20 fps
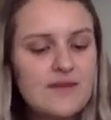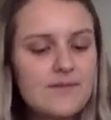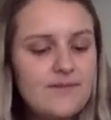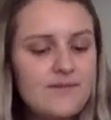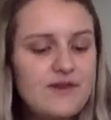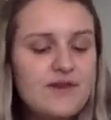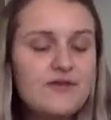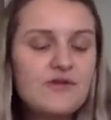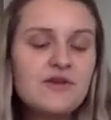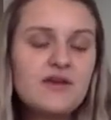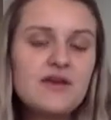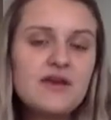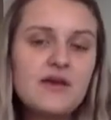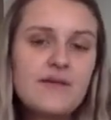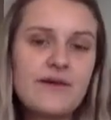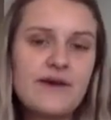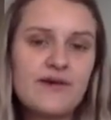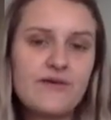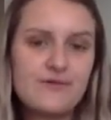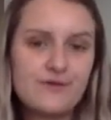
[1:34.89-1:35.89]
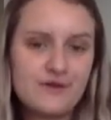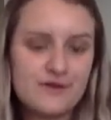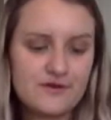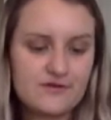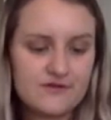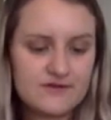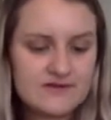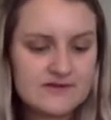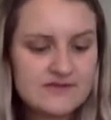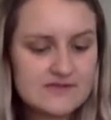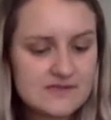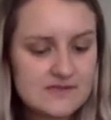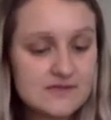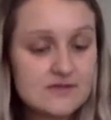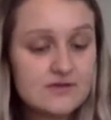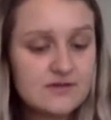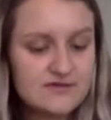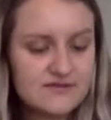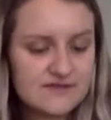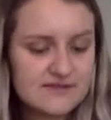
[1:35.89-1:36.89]
peering about
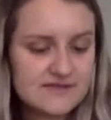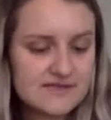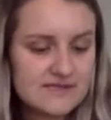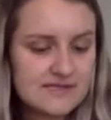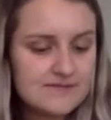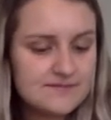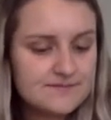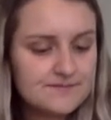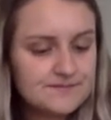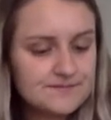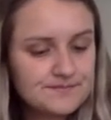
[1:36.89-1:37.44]
nervously.